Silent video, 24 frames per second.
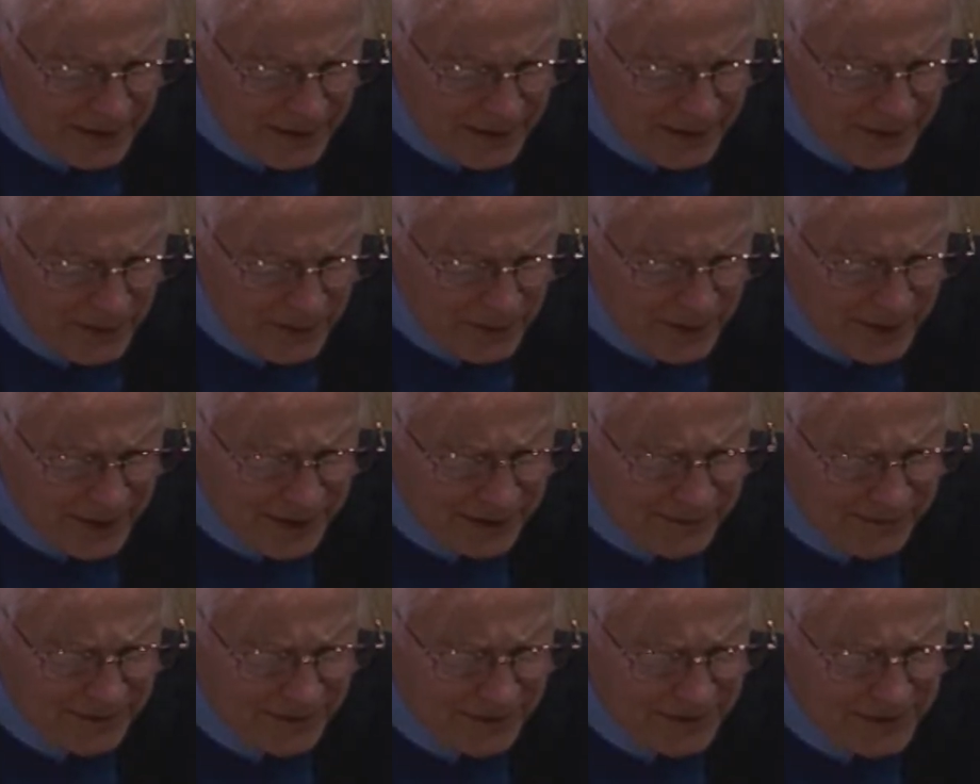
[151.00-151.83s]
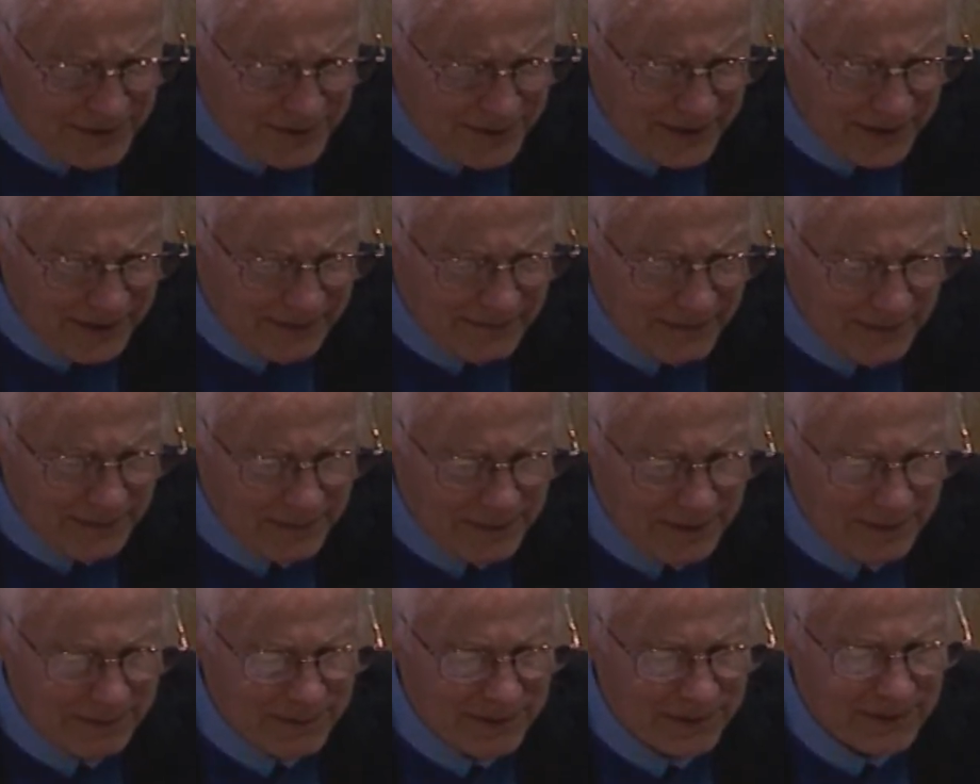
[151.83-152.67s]
When I first ran for
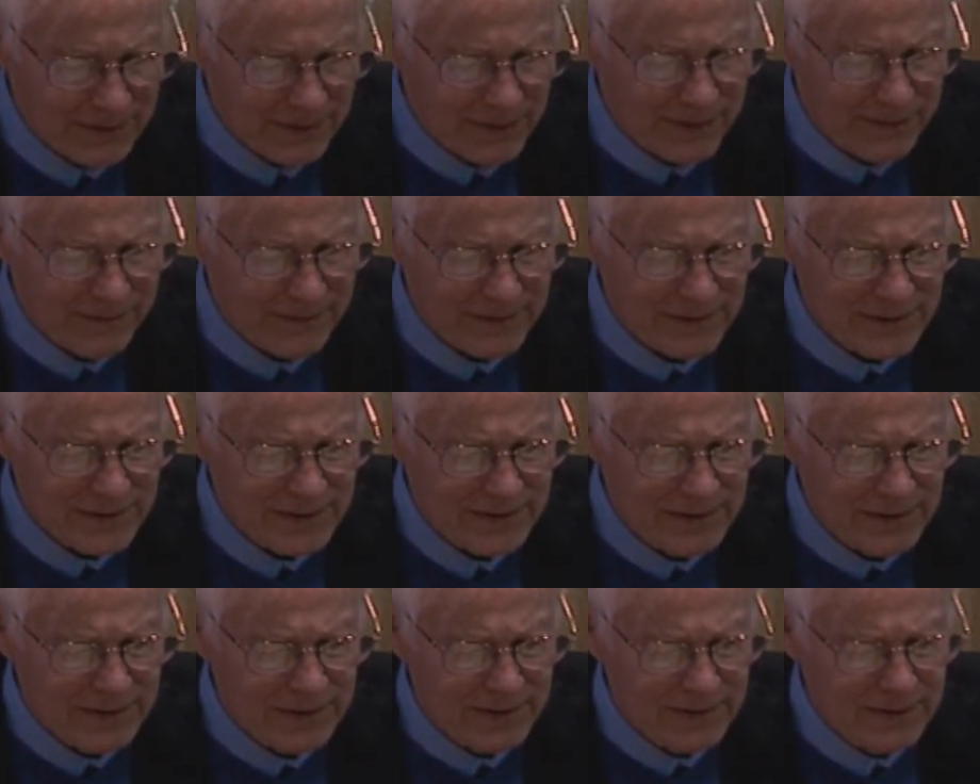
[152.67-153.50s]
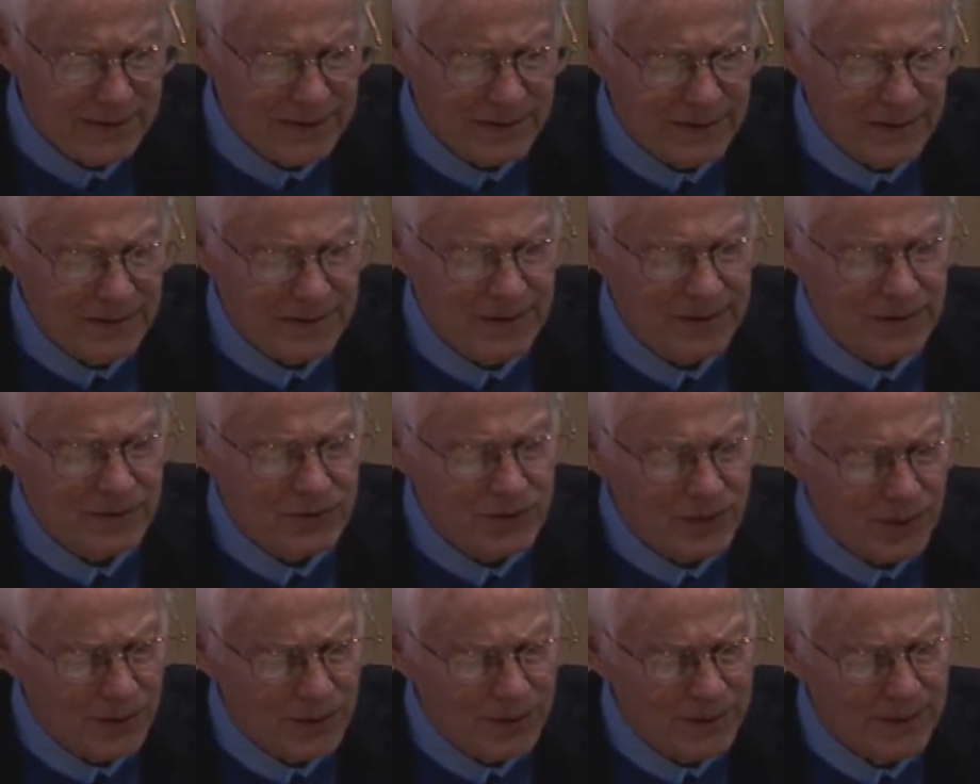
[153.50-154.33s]
public office, the, the, the
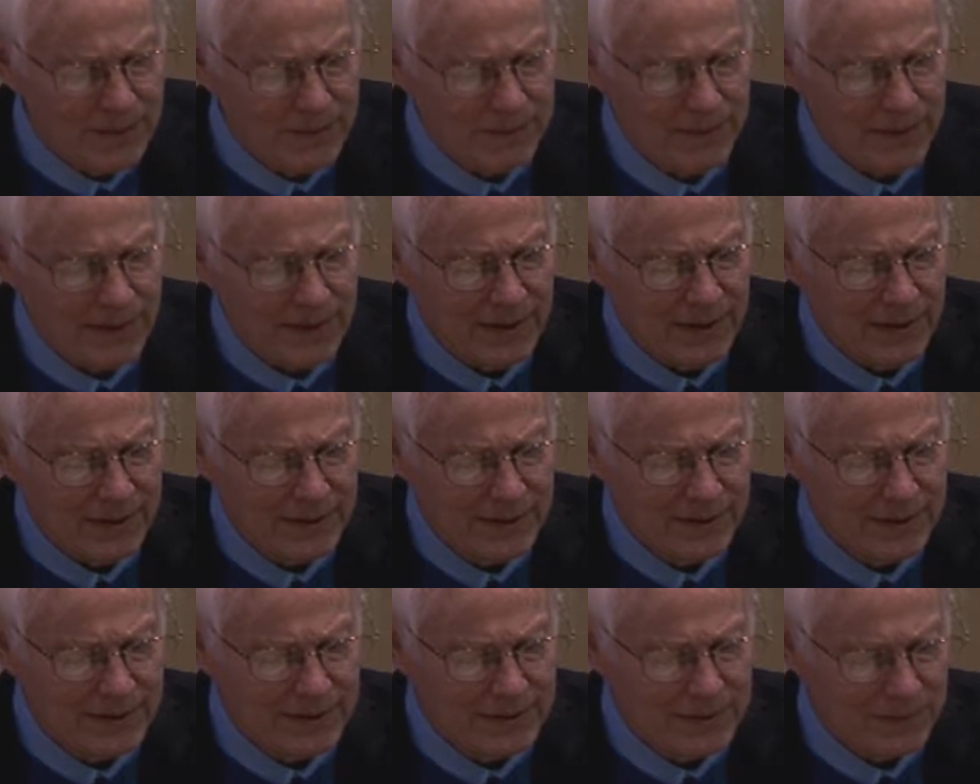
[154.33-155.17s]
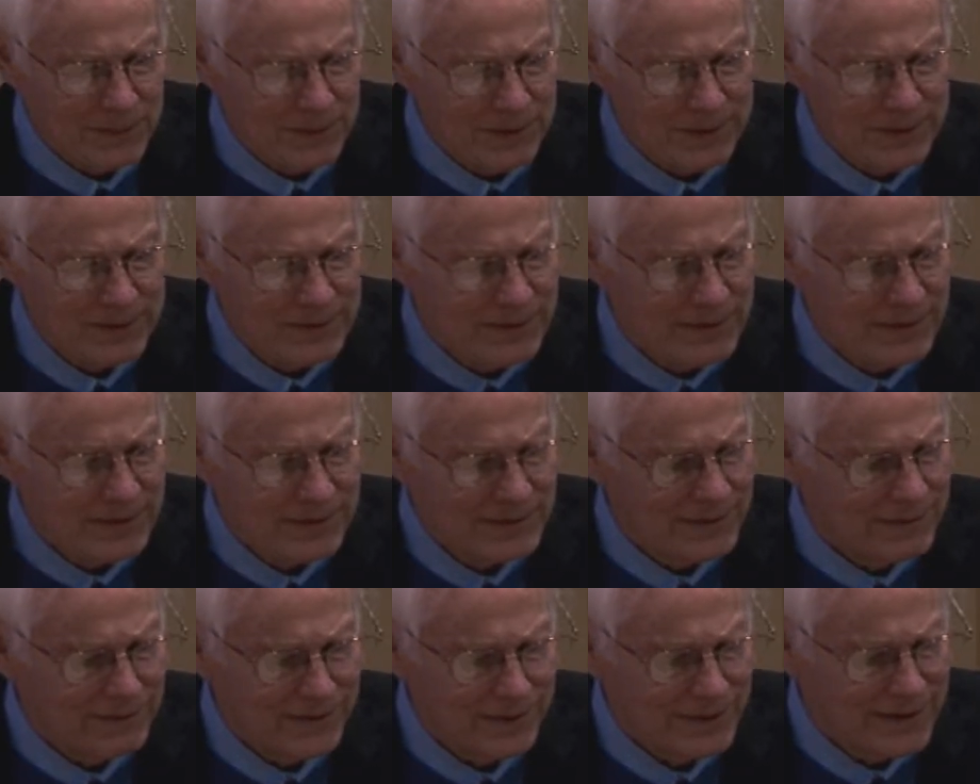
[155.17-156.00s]
joke in politics was, and it's
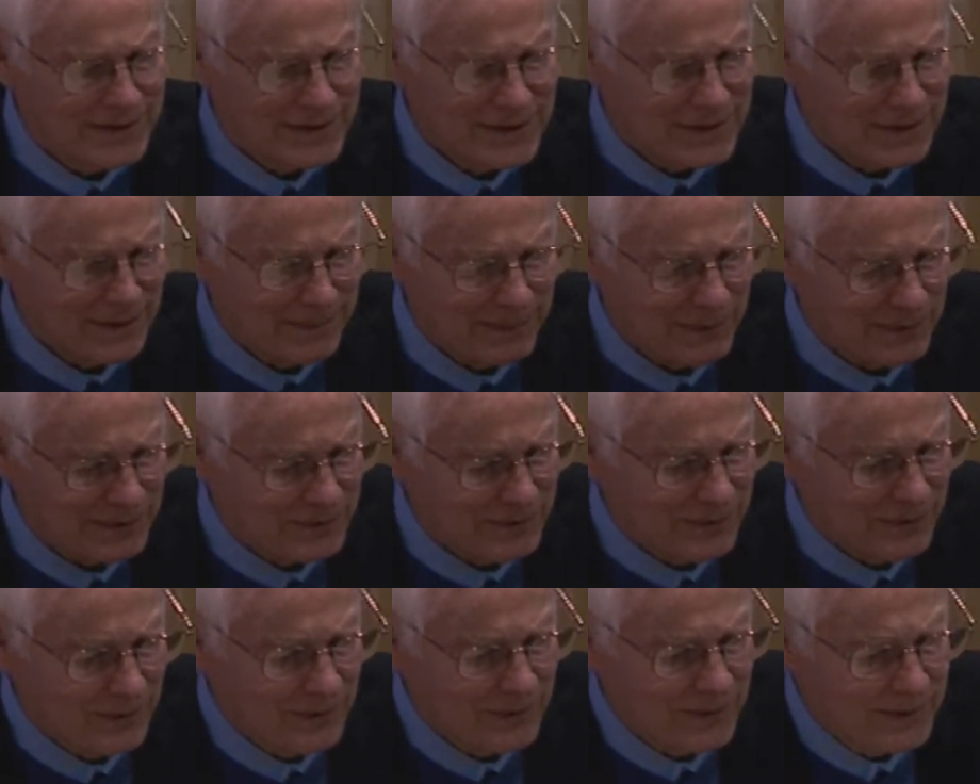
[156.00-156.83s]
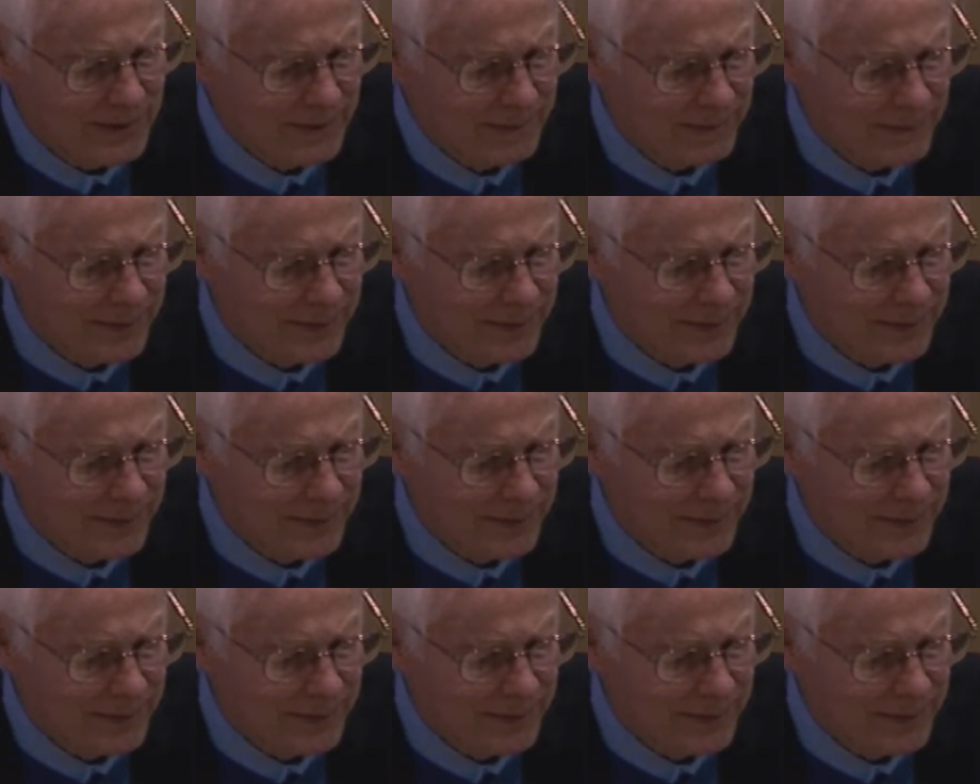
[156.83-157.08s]
a very simple joke,